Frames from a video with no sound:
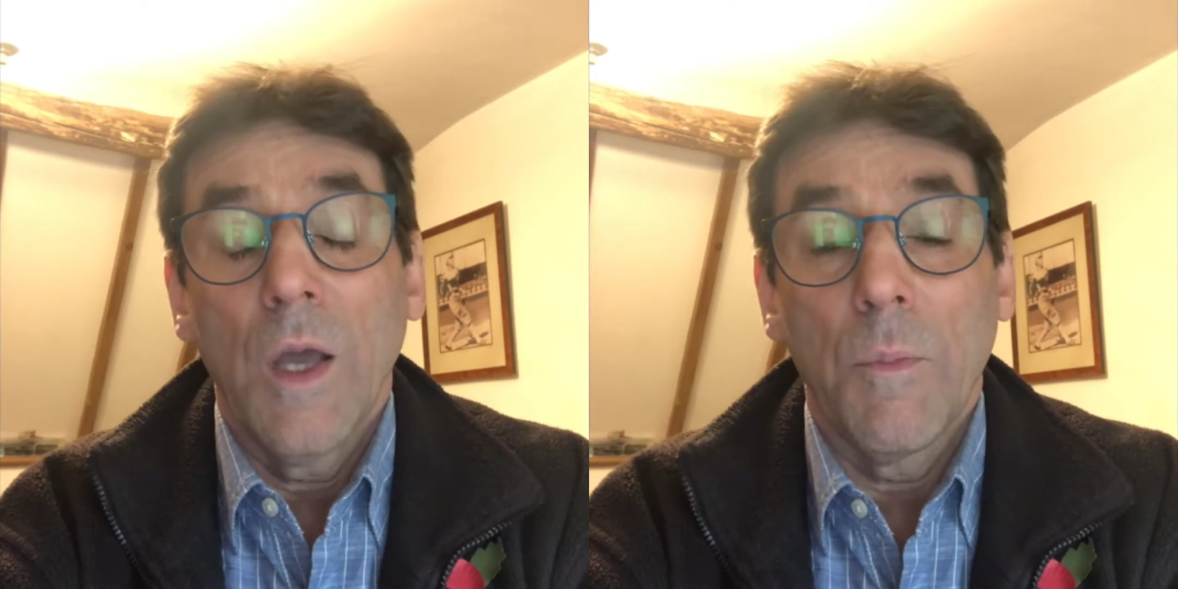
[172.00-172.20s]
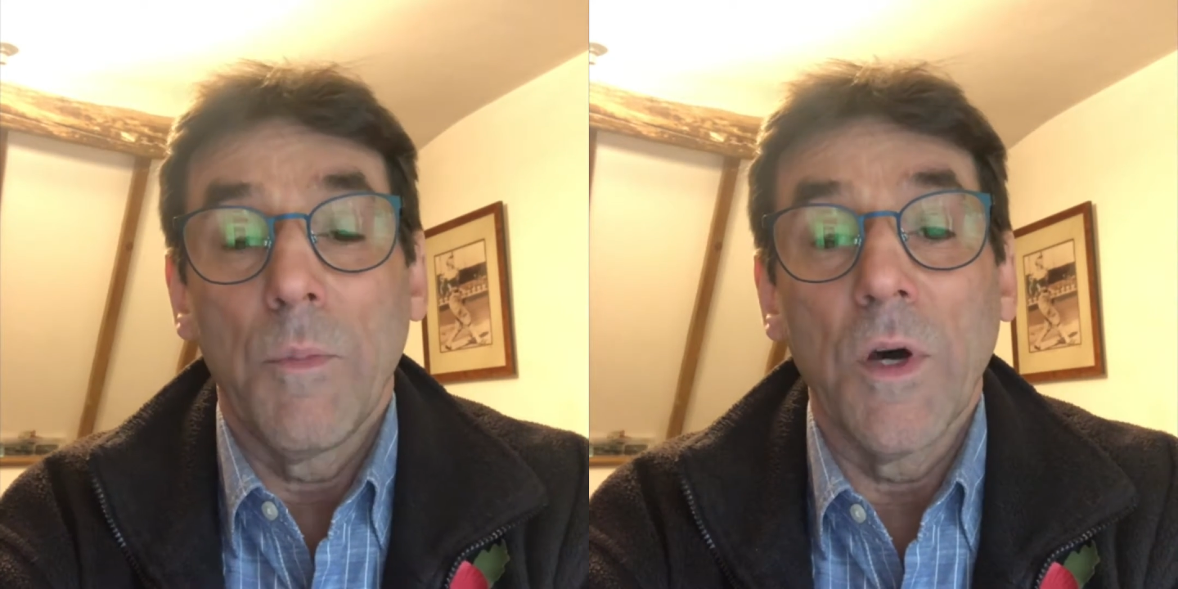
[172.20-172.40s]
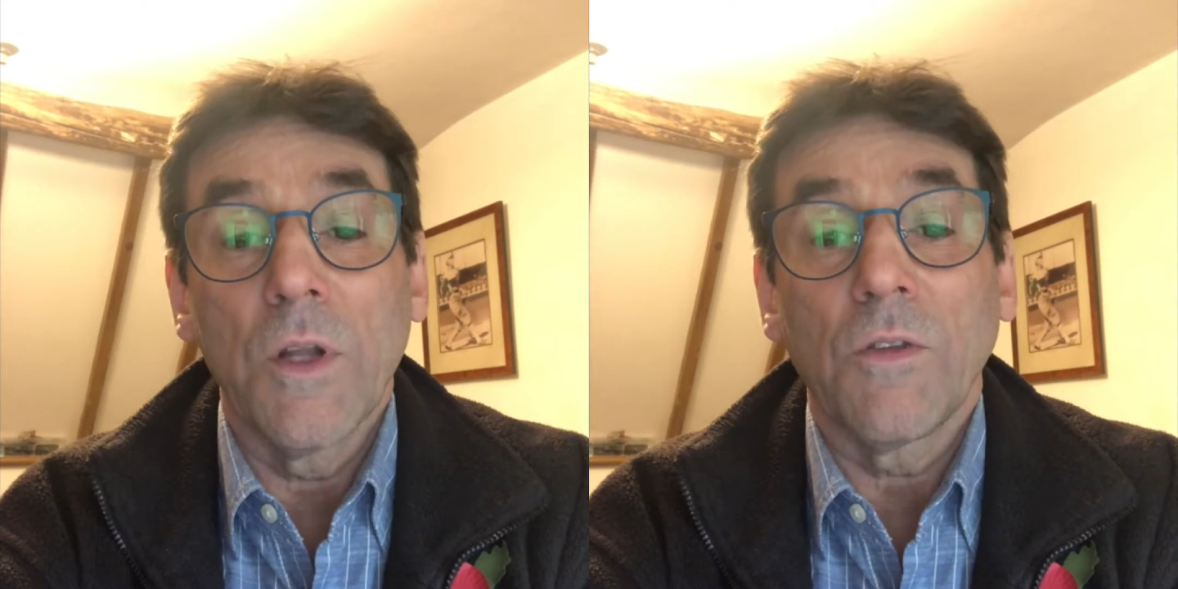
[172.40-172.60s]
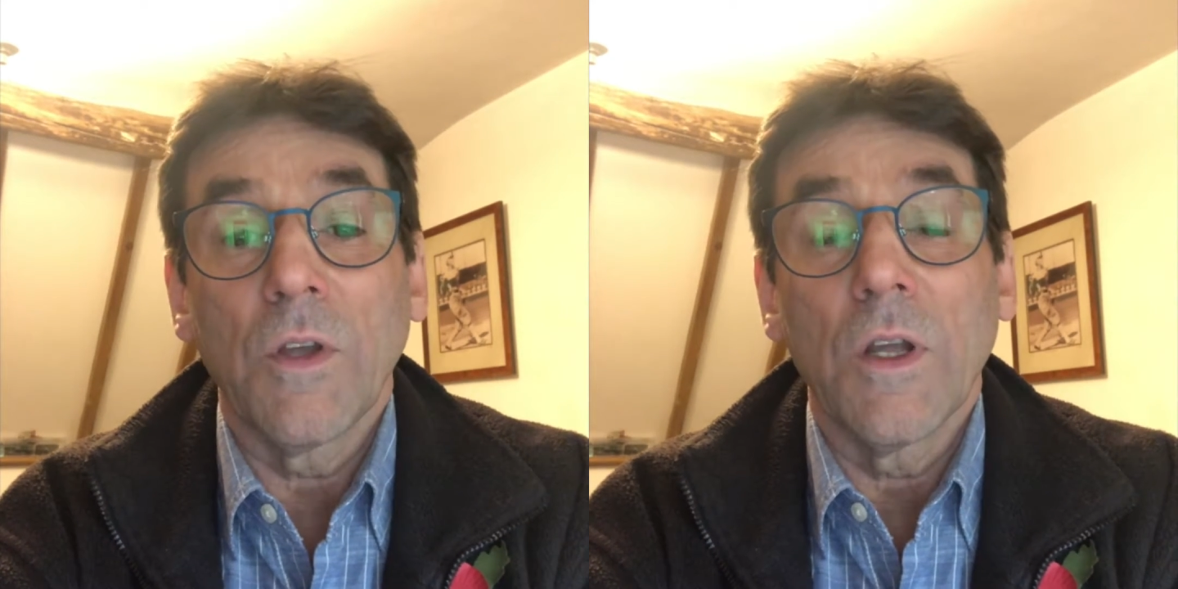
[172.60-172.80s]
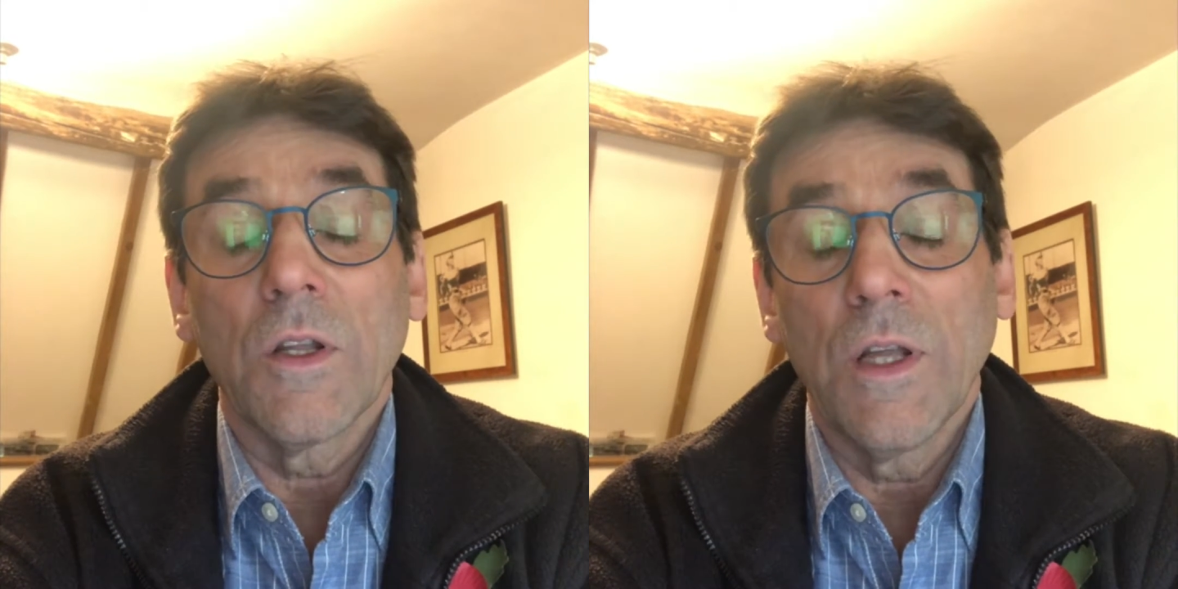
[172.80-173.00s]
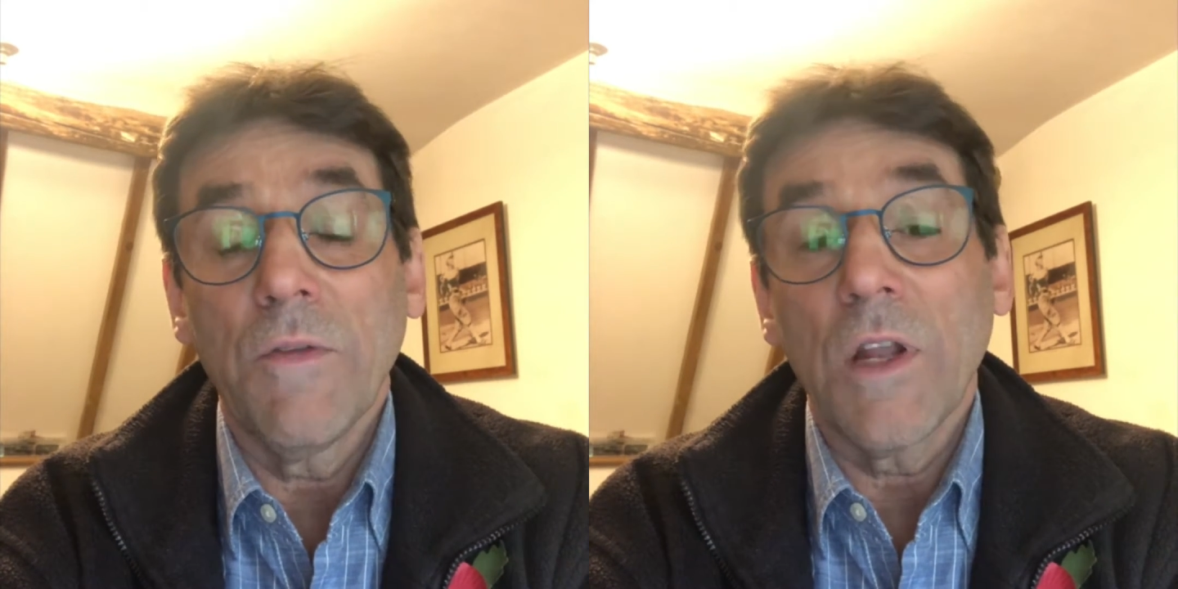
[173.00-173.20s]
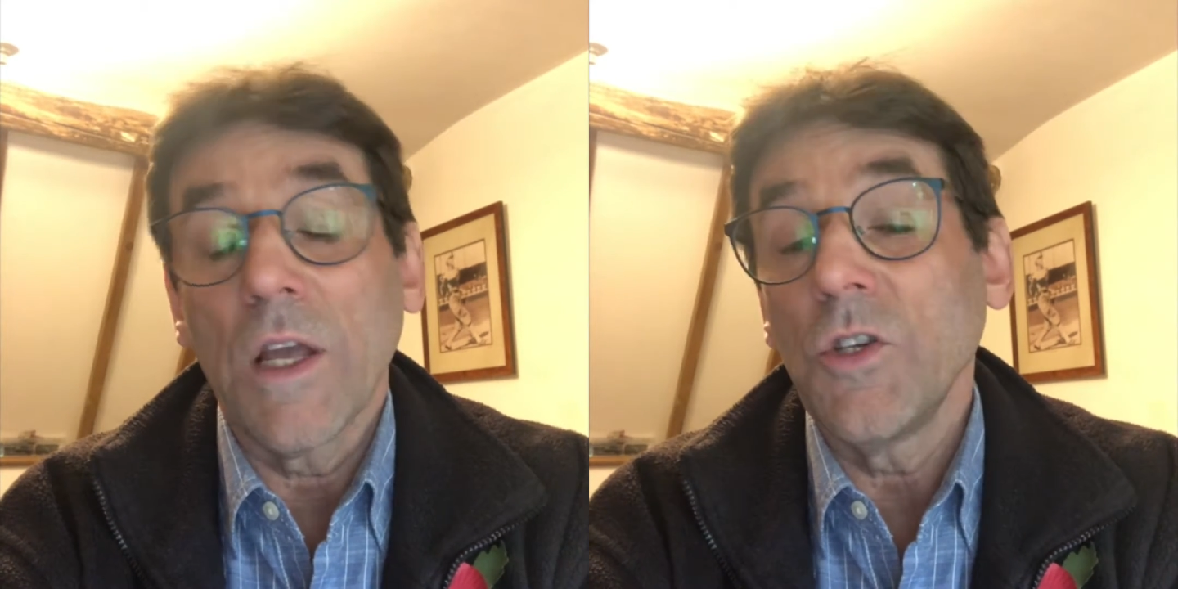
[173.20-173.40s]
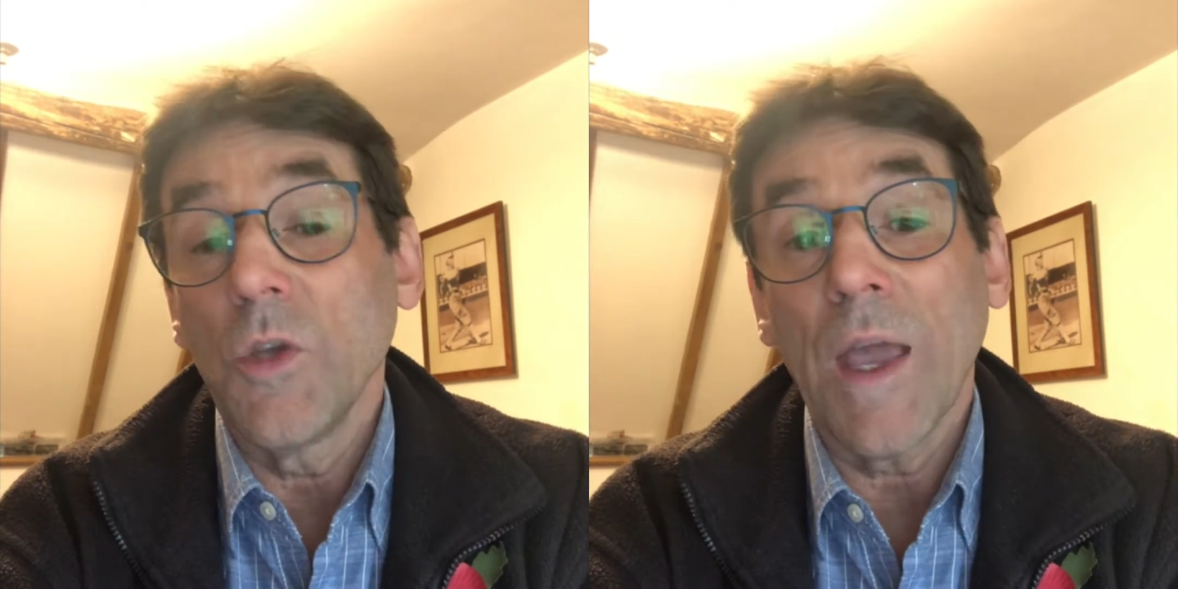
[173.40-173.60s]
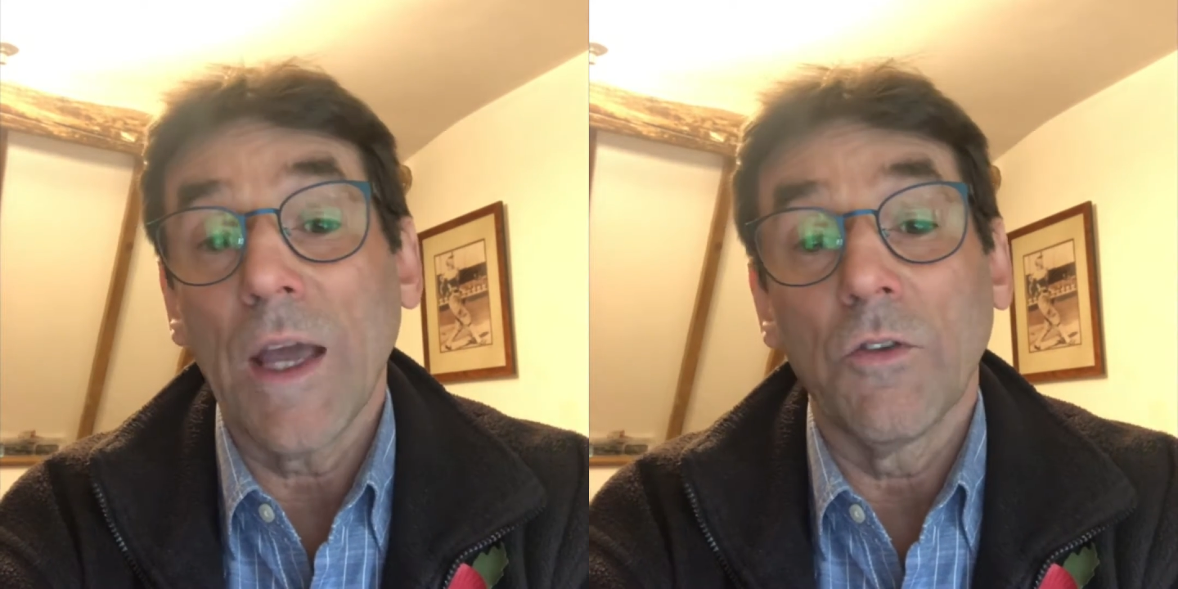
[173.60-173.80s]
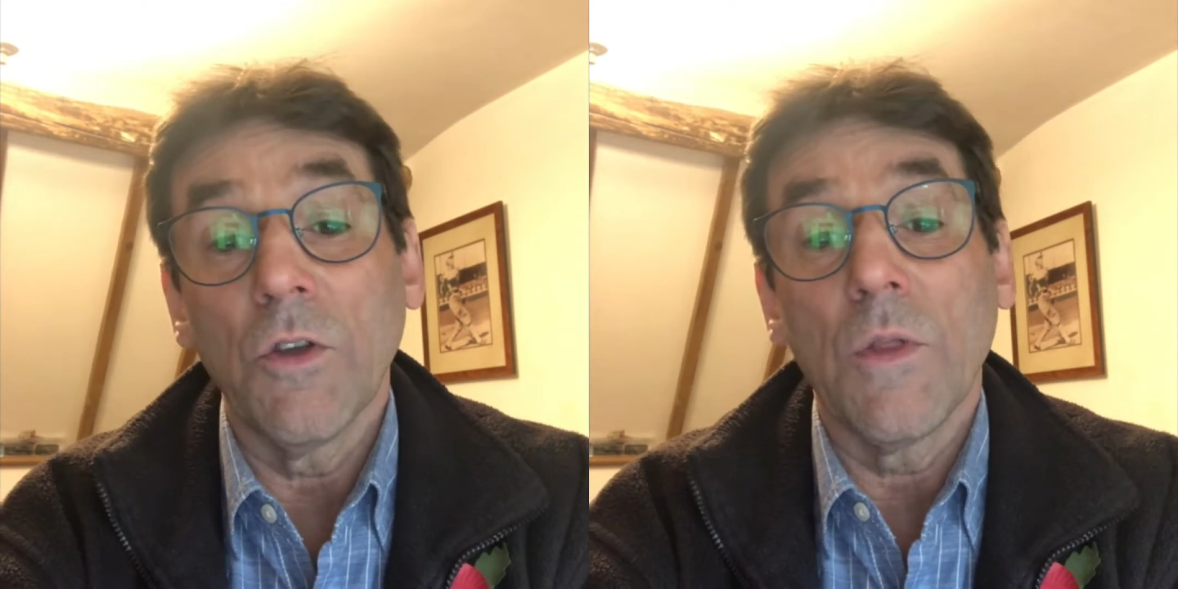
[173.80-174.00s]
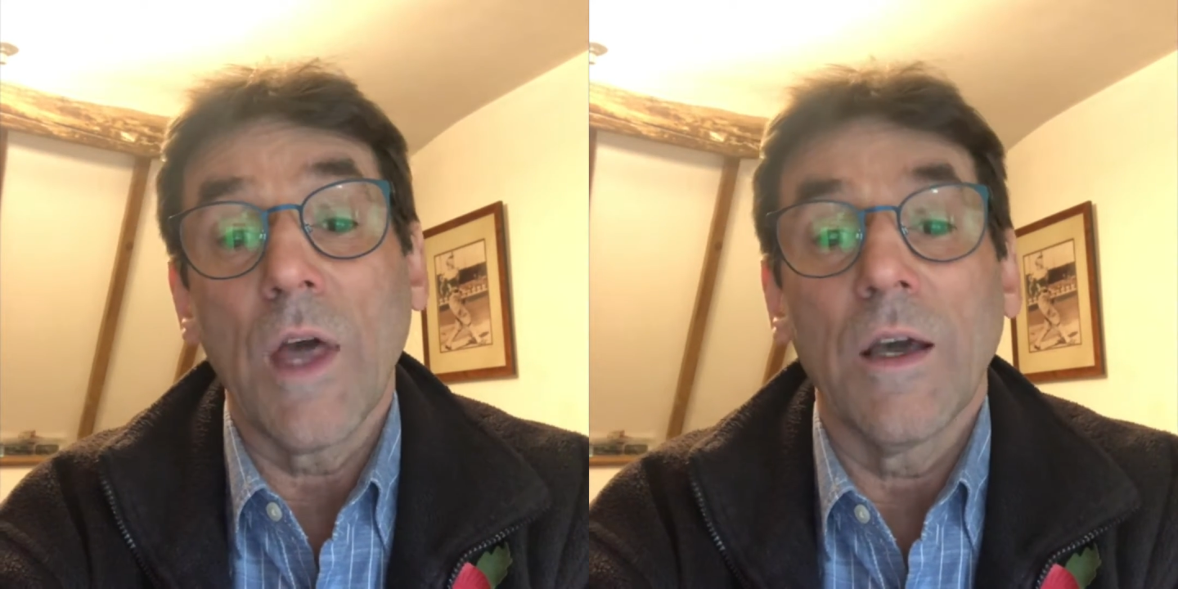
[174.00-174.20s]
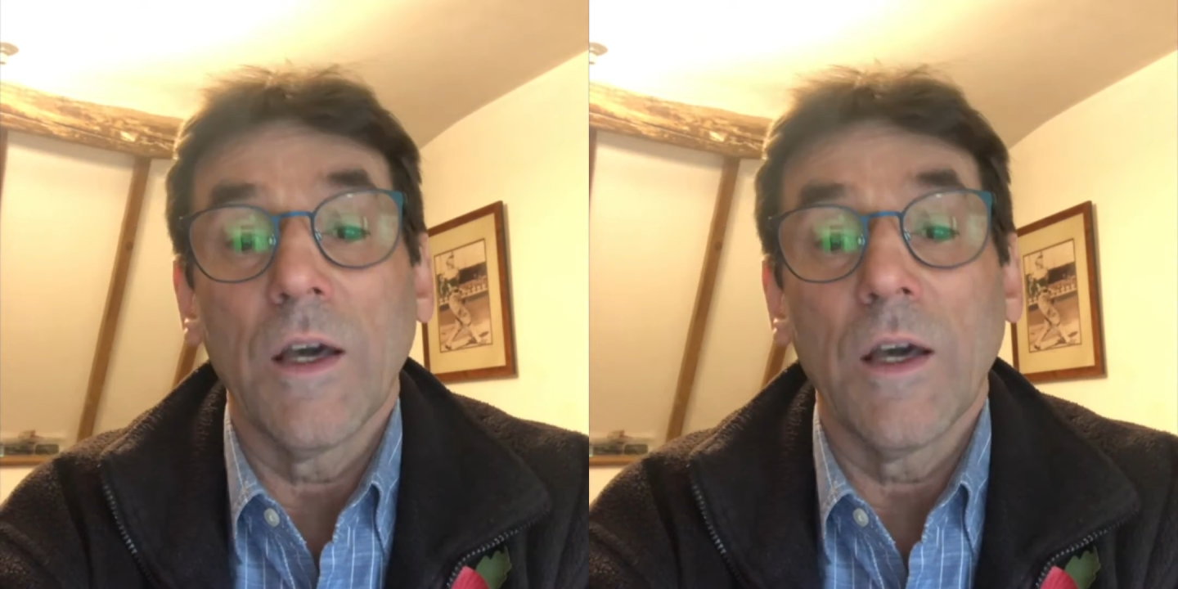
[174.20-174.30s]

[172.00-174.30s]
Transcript: But nevertheless, you can do that.